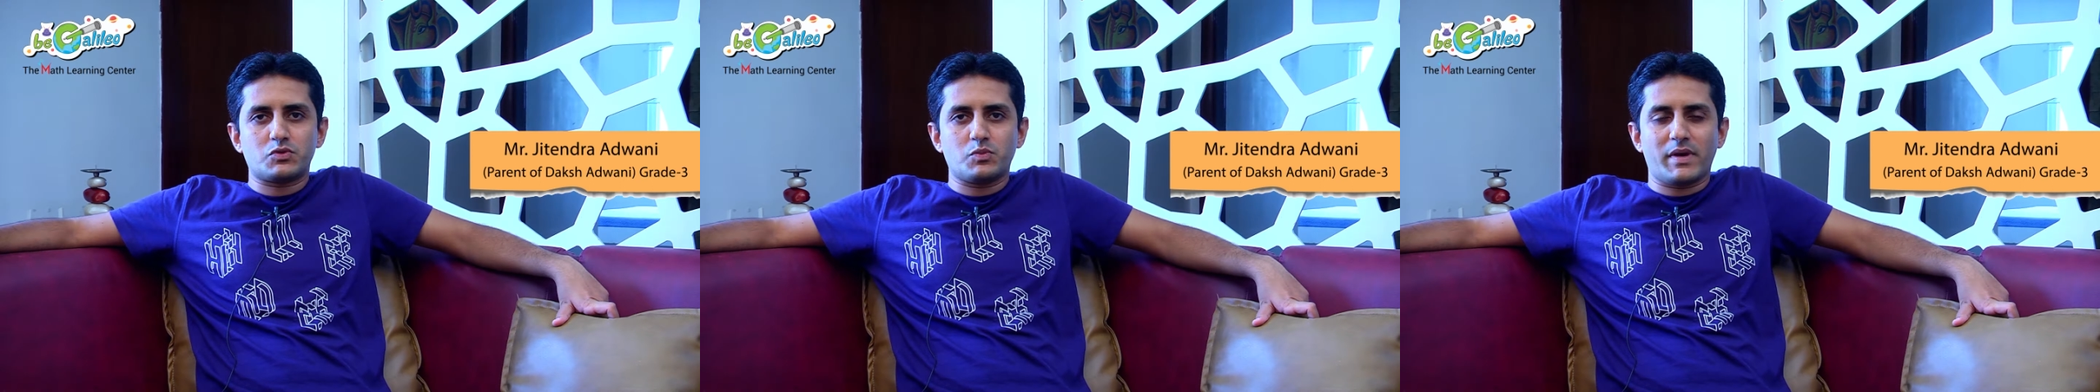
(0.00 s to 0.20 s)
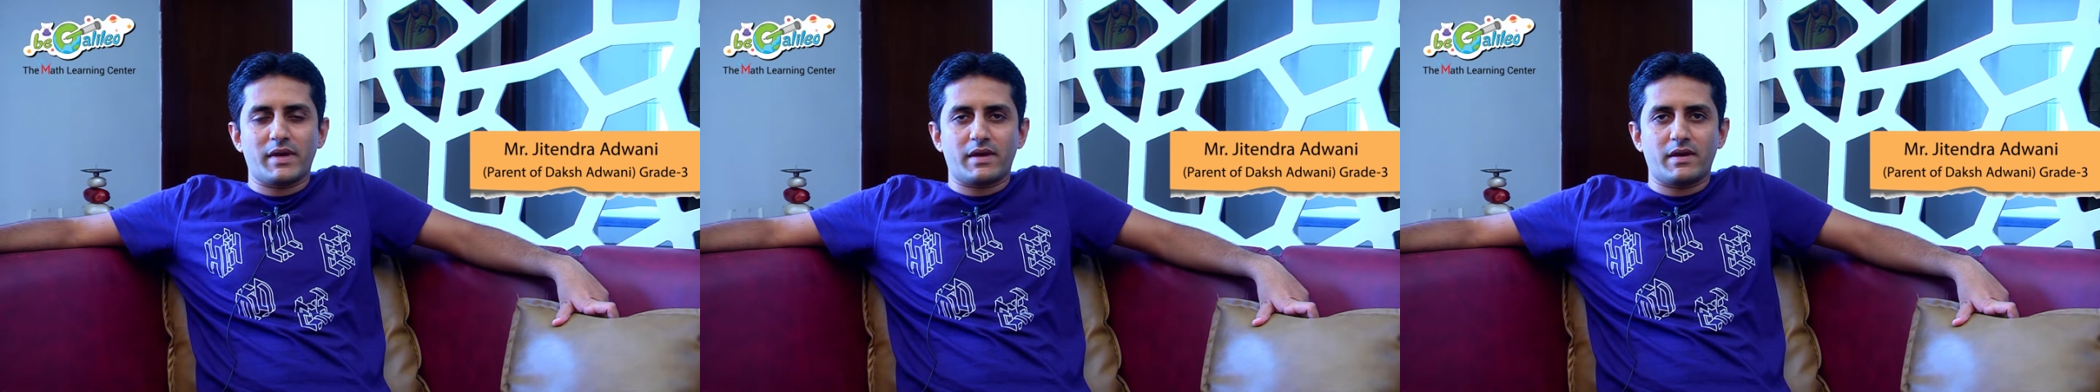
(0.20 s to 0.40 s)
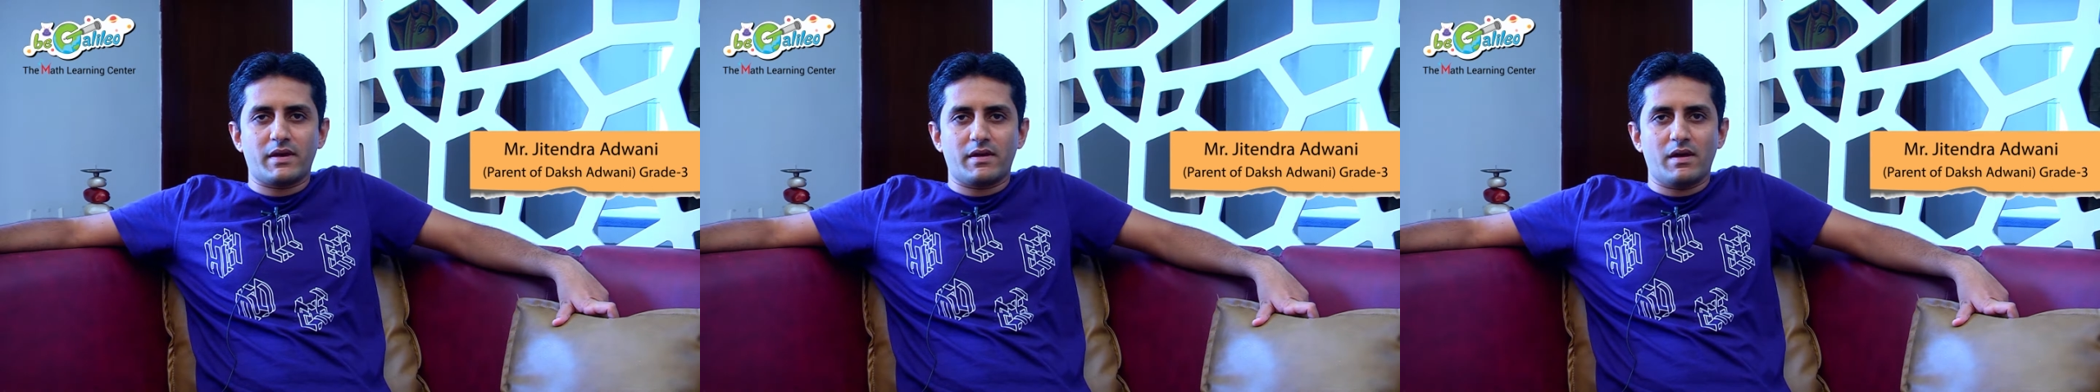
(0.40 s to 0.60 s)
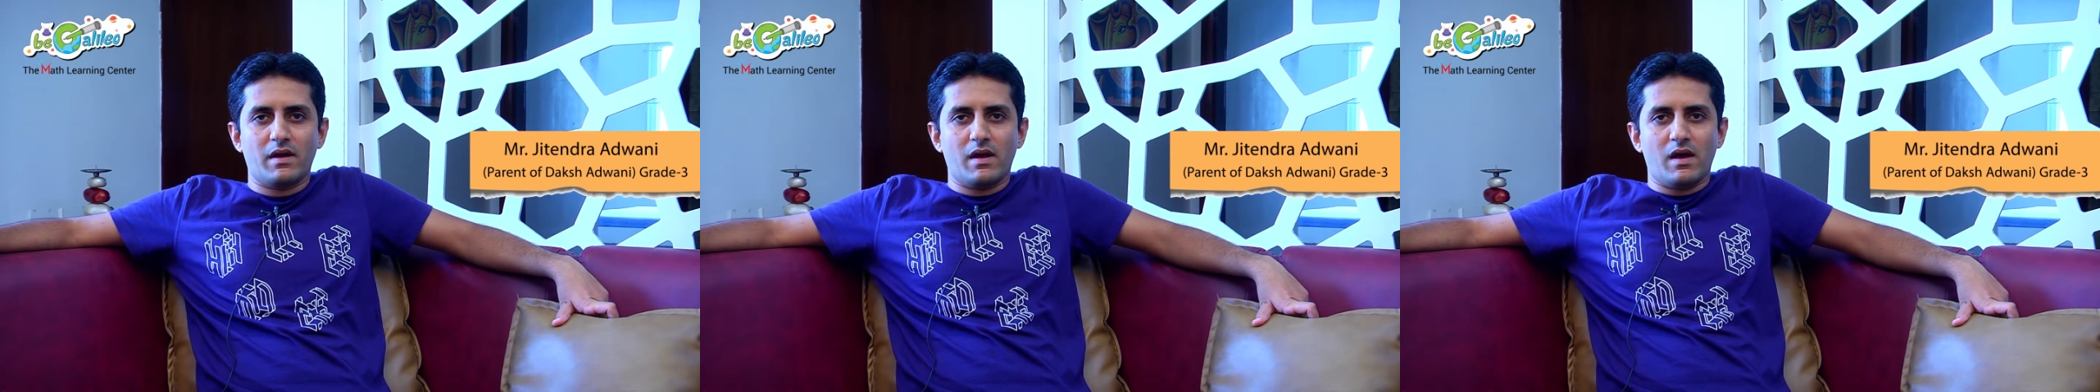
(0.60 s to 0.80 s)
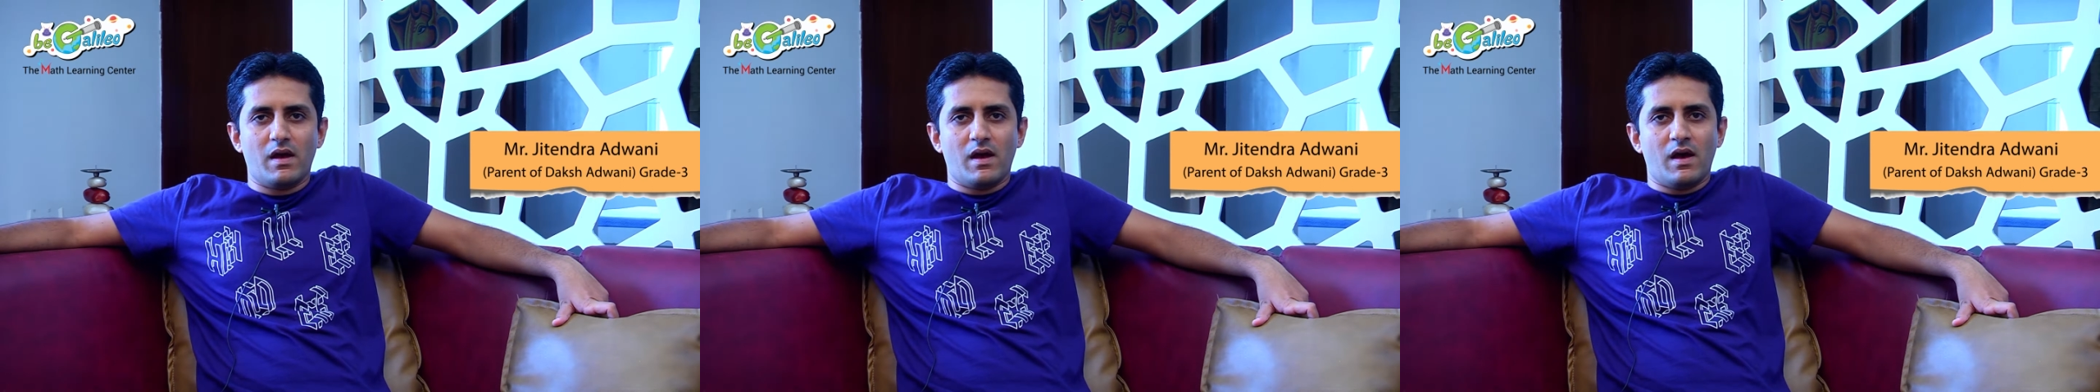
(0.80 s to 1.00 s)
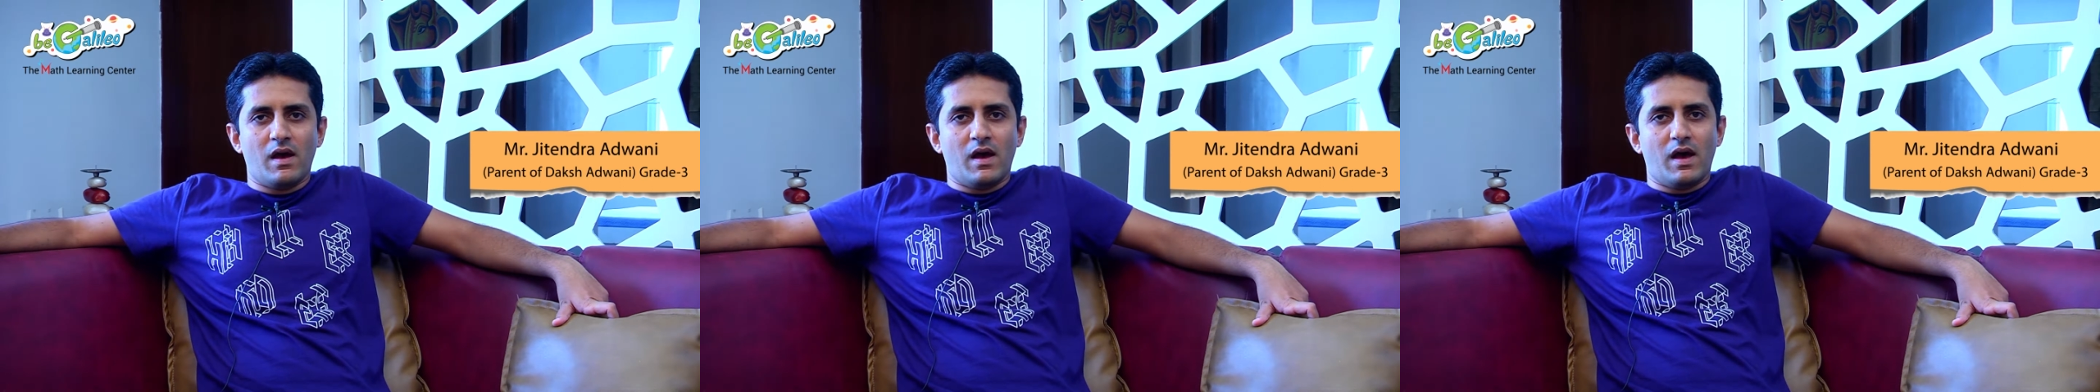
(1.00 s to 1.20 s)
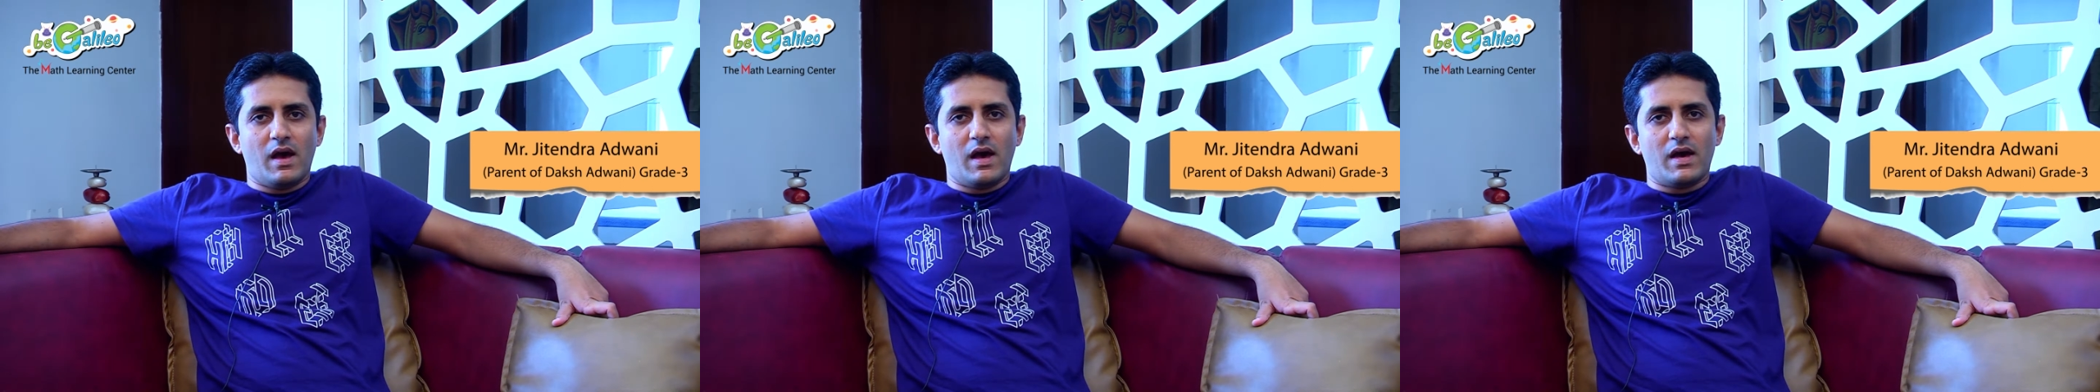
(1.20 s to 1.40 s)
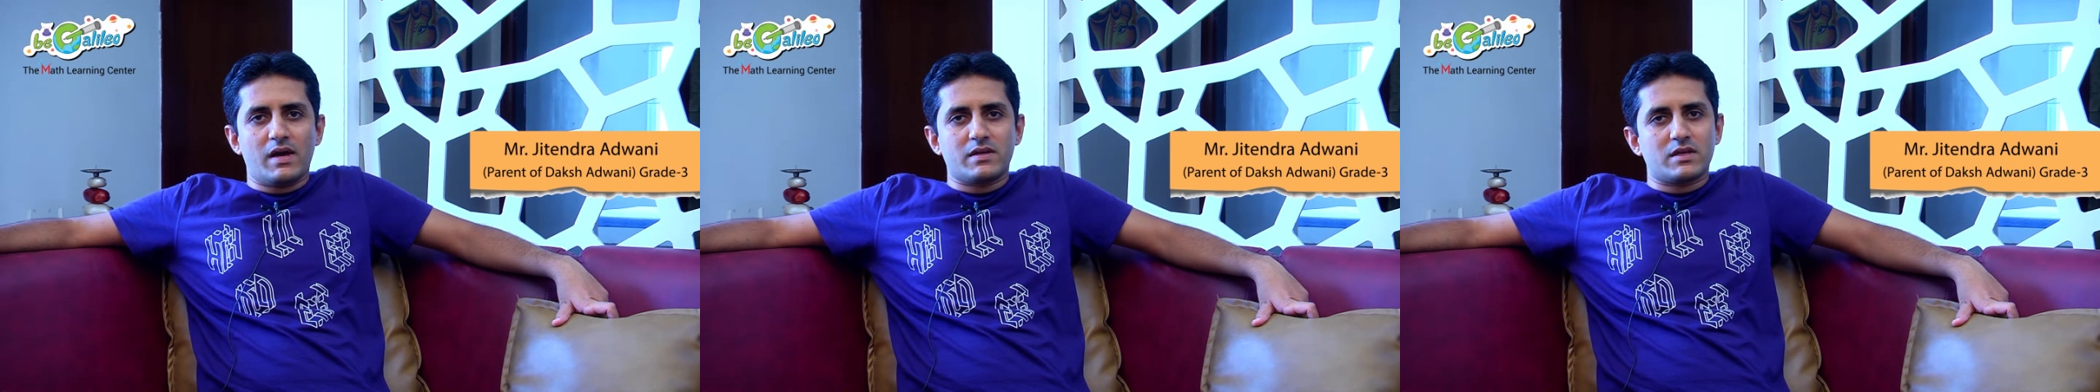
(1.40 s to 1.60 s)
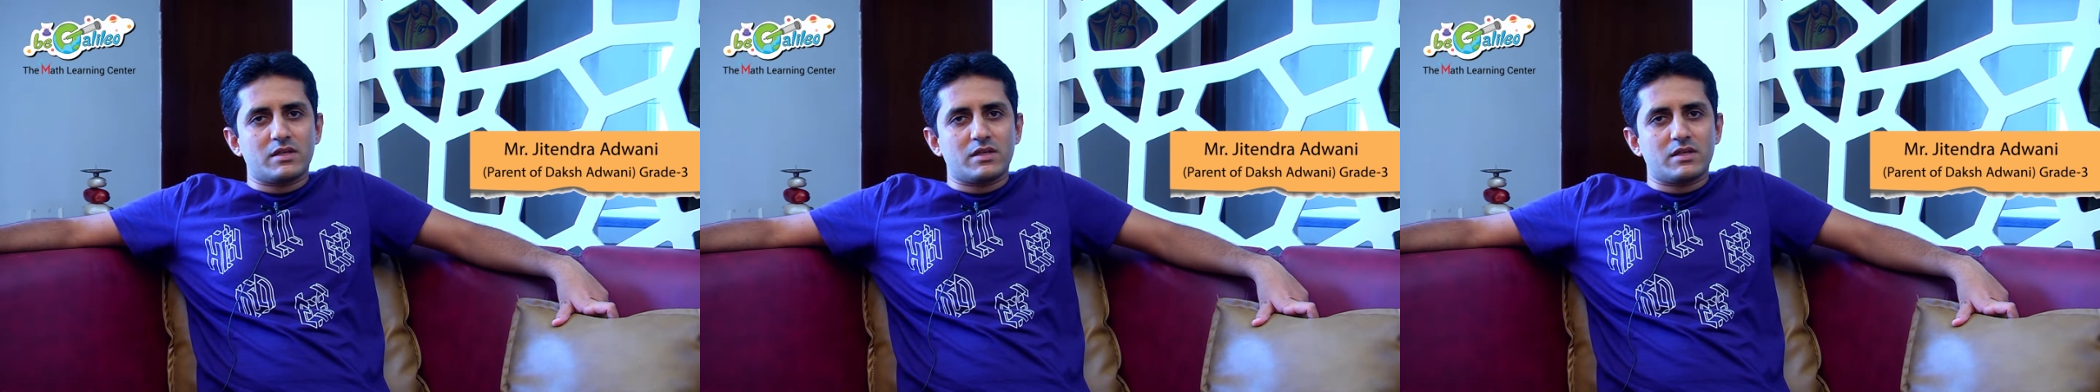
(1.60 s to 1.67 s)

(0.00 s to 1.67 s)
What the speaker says: to my kid. And